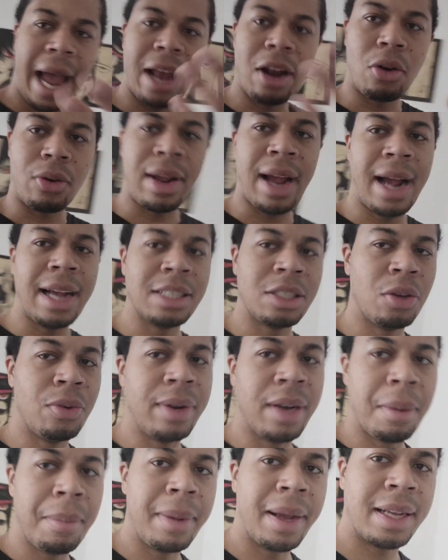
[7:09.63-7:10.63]
Had
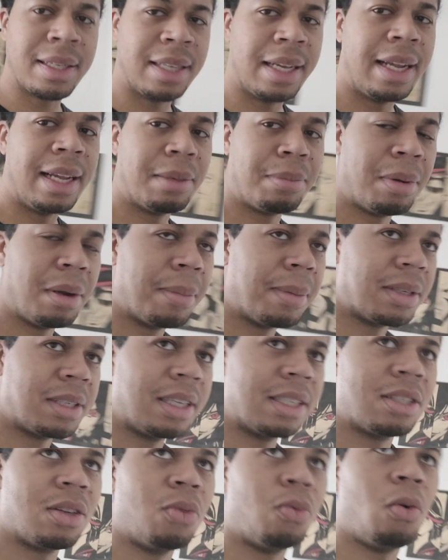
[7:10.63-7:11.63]
Okazo in the mix and pretty much
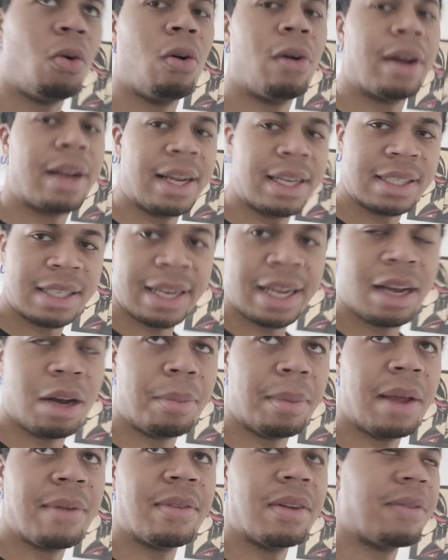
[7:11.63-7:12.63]
it's a war against
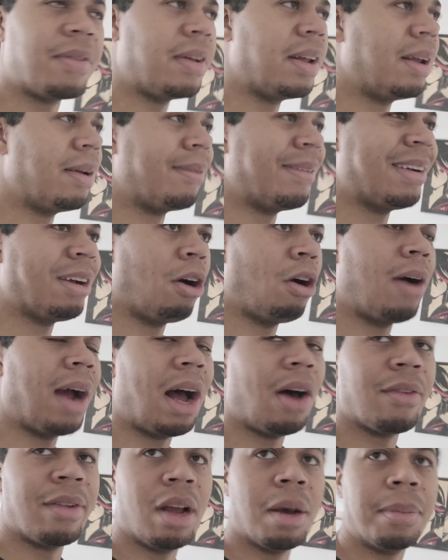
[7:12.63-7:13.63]
them, even if we are
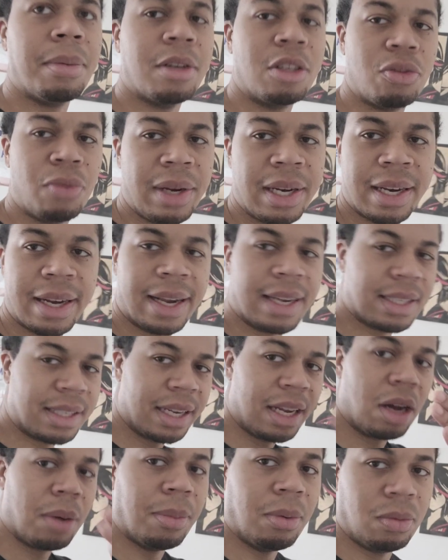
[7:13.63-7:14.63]
outnumbered 3
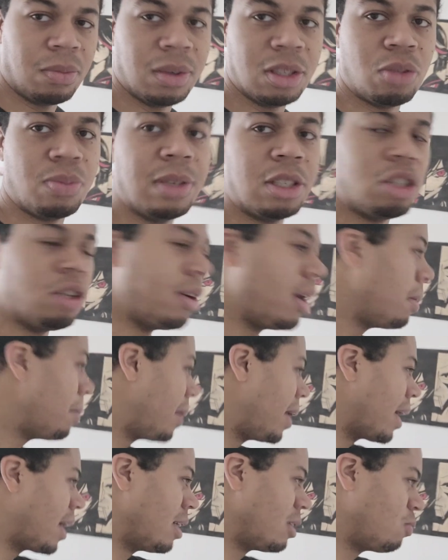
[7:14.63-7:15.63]
against them, which we shouldn't
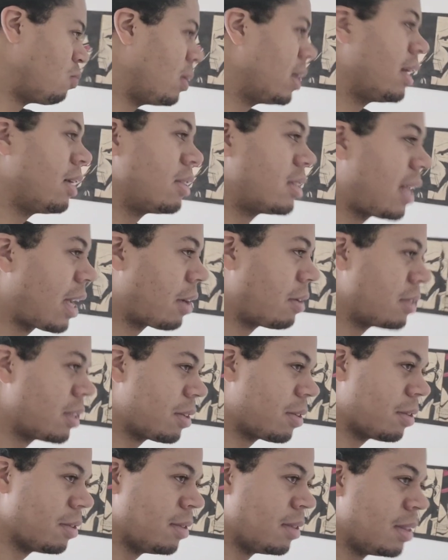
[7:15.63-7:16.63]
be because we're Psycho
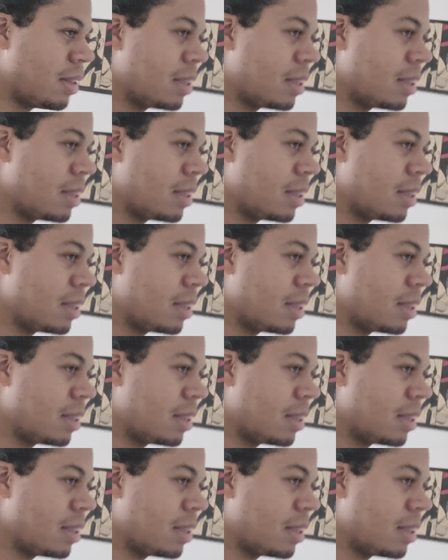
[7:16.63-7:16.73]
Zero.